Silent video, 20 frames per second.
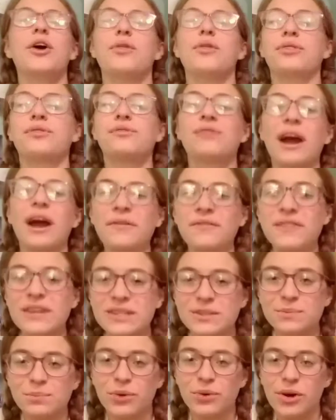throughout
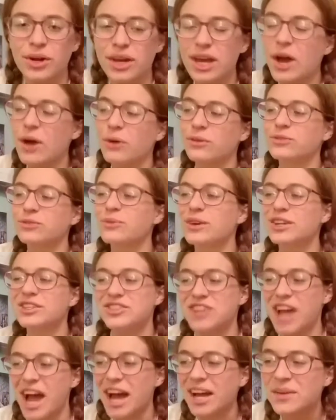this book, when
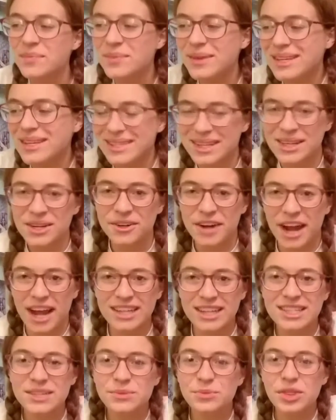Jackaby is
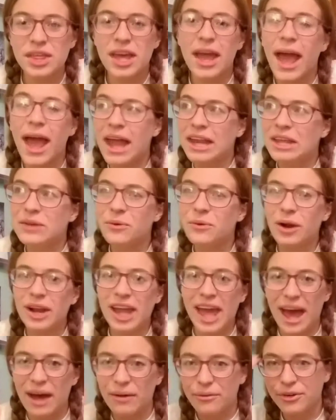interacting with anyone
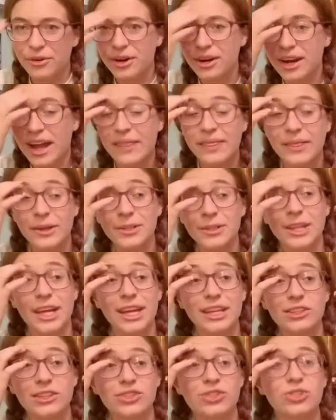ever, and they're
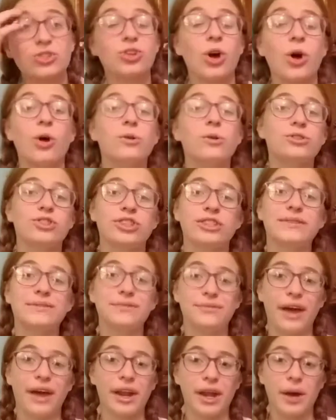like so just
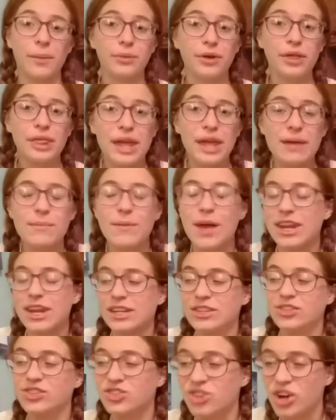fed up with him and
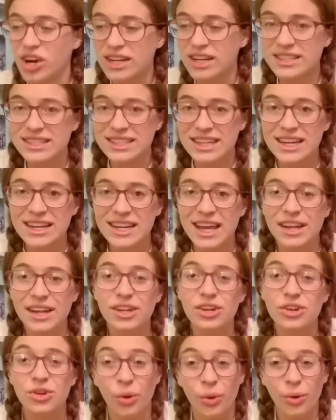exhausted and
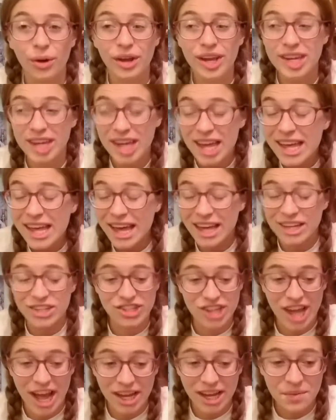annoyed, and
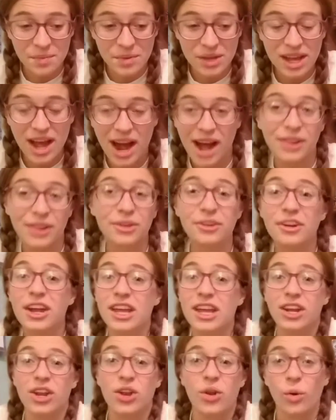Jackaby either
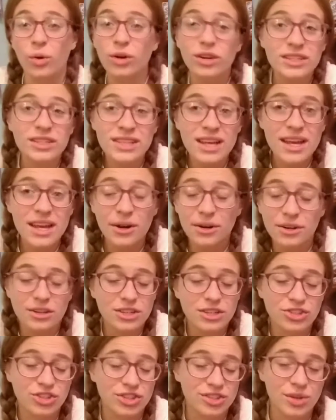ignores it or
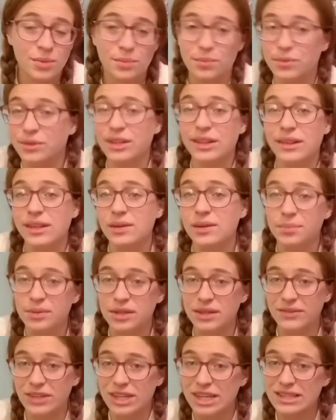is just completely
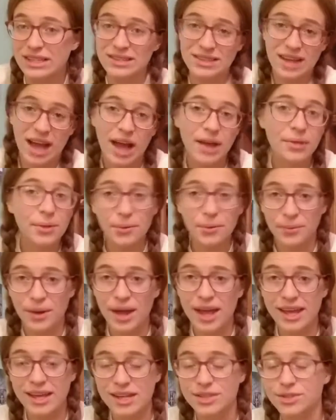oblivious. Either
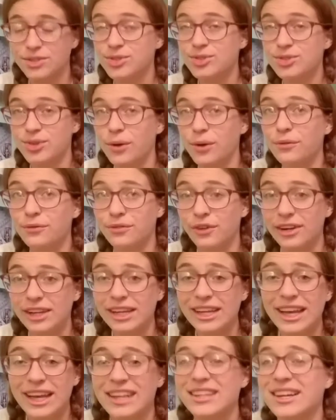way, it's so
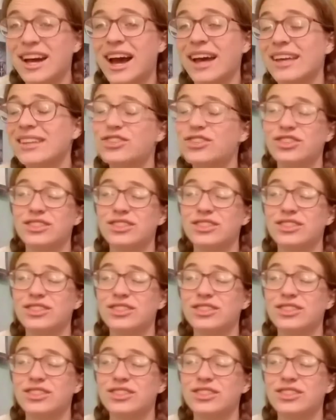funny, and I